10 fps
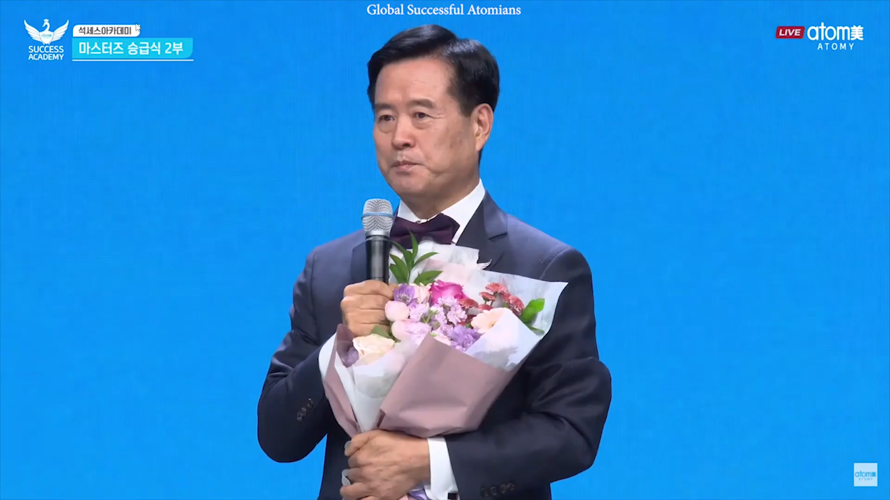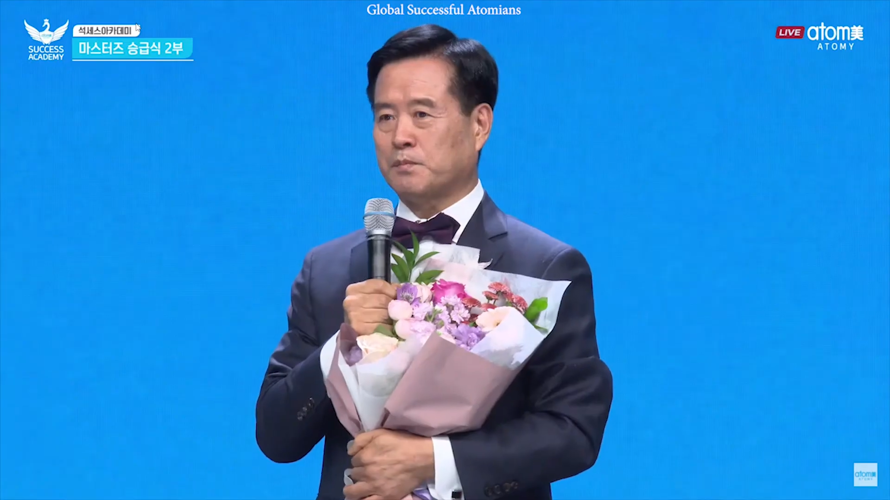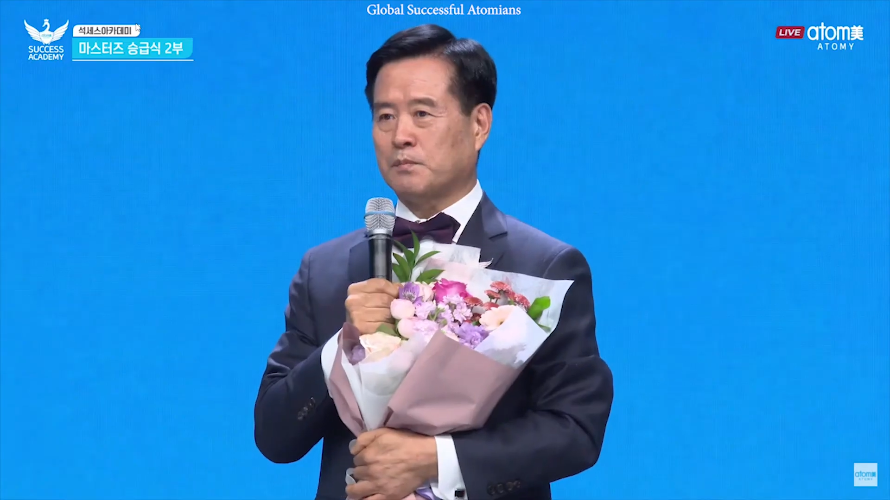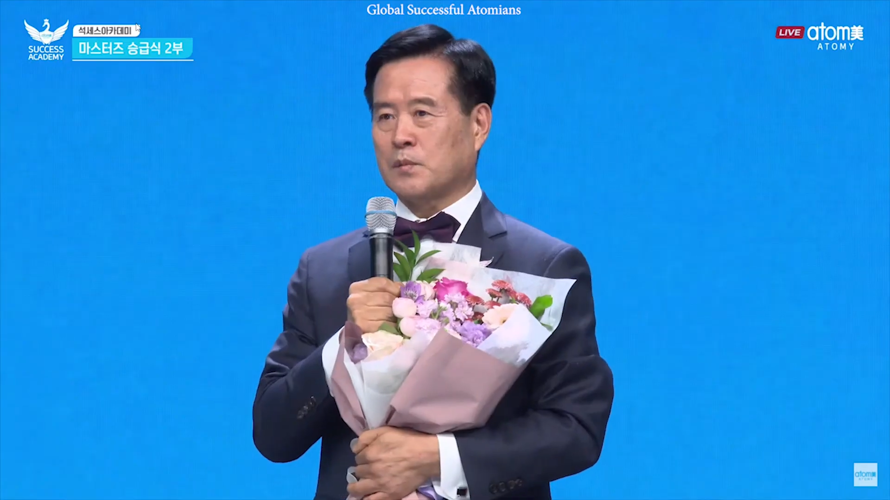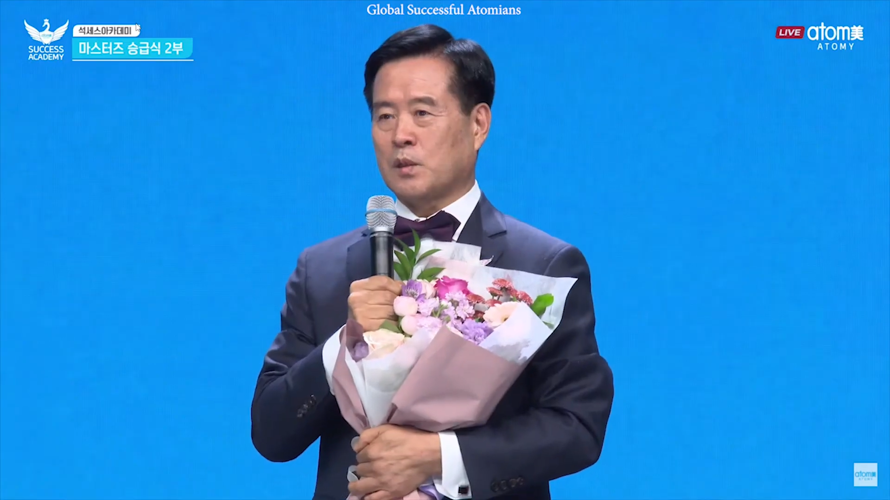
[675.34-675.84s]

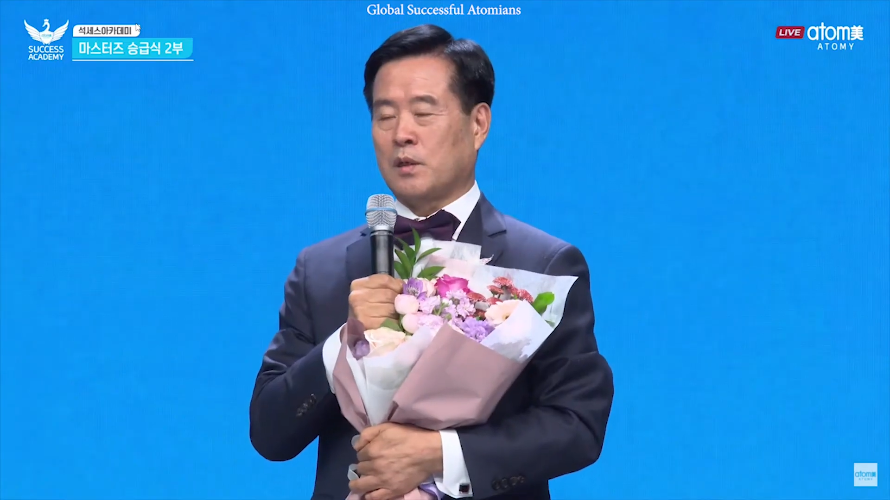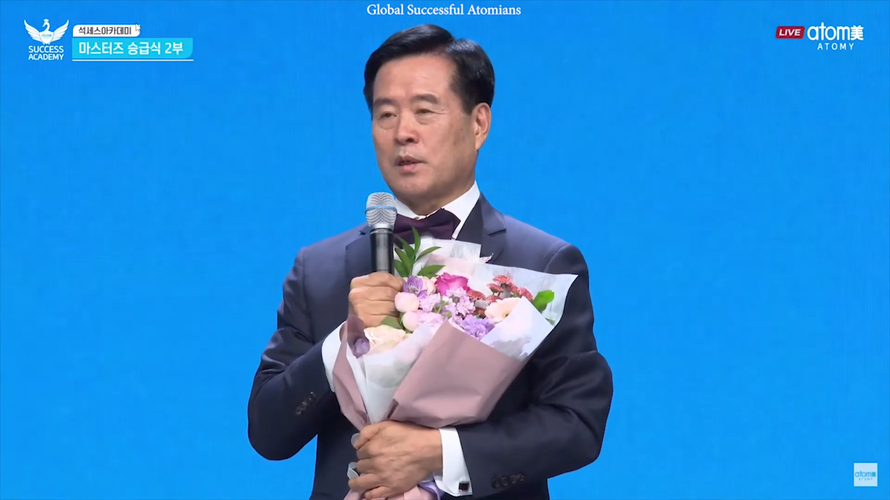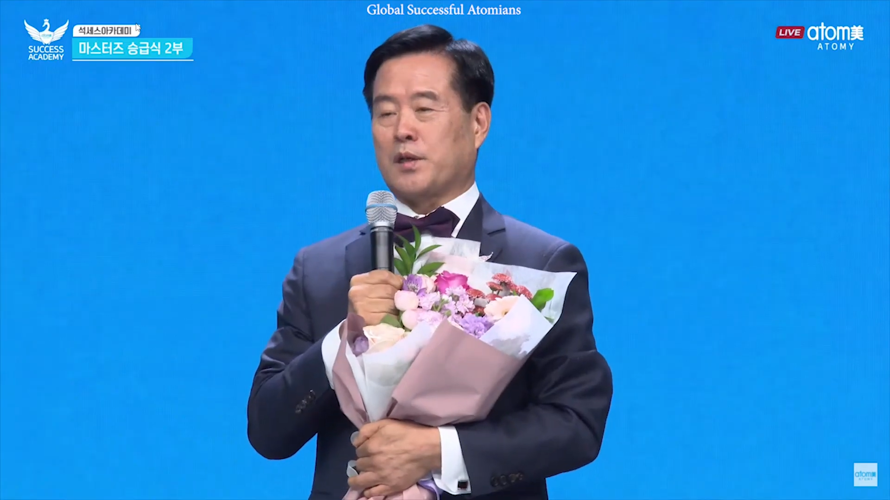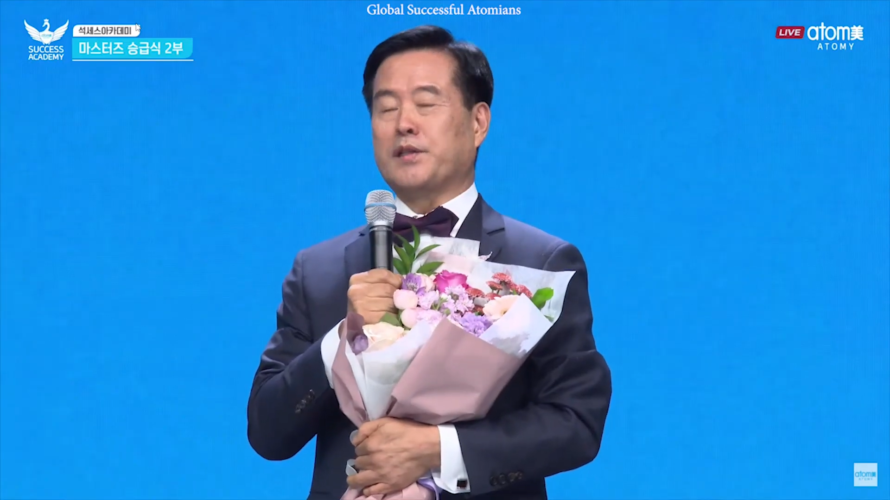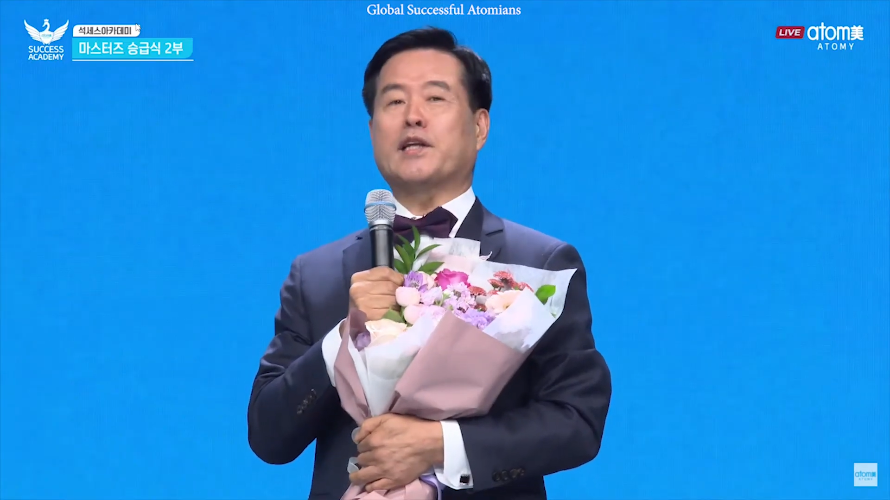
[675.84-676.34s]
my
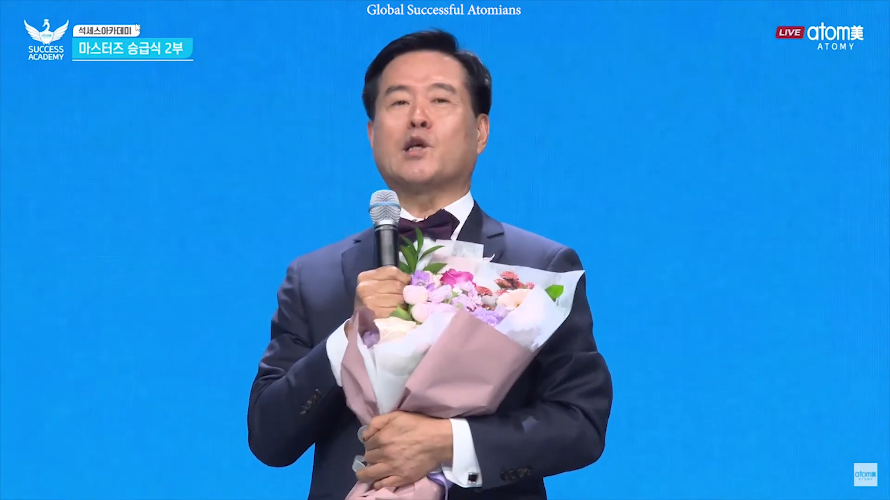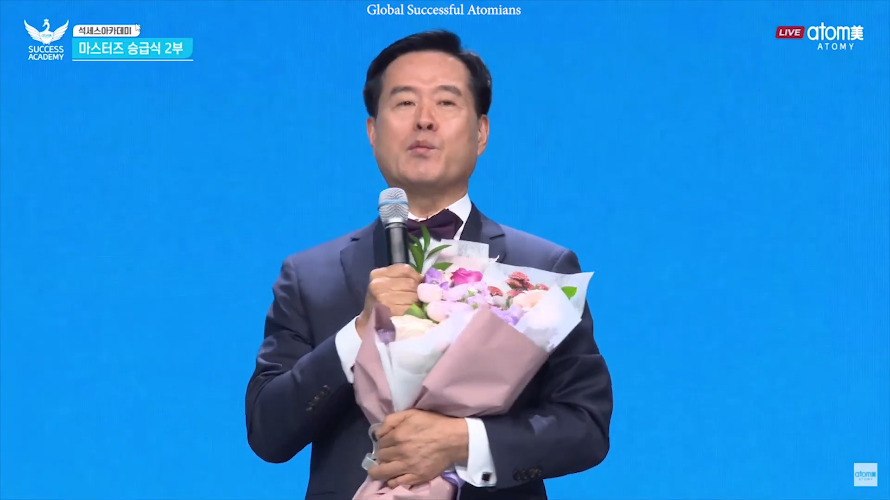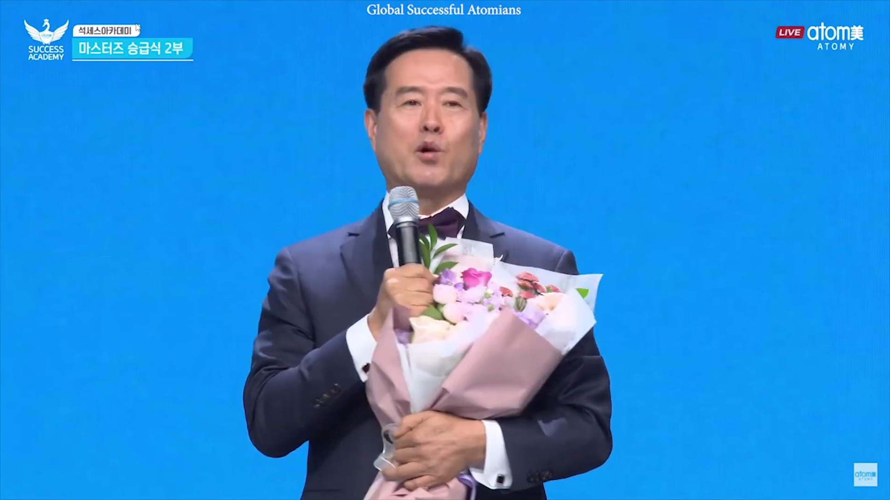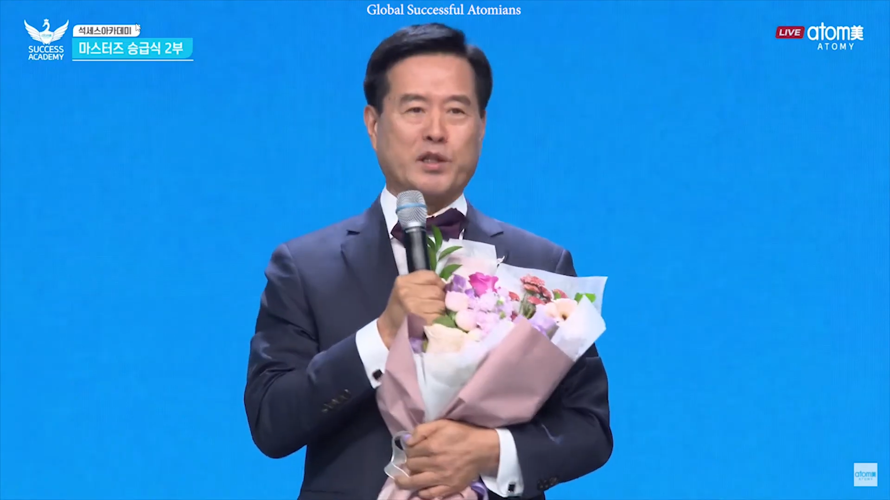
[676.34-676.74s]
life without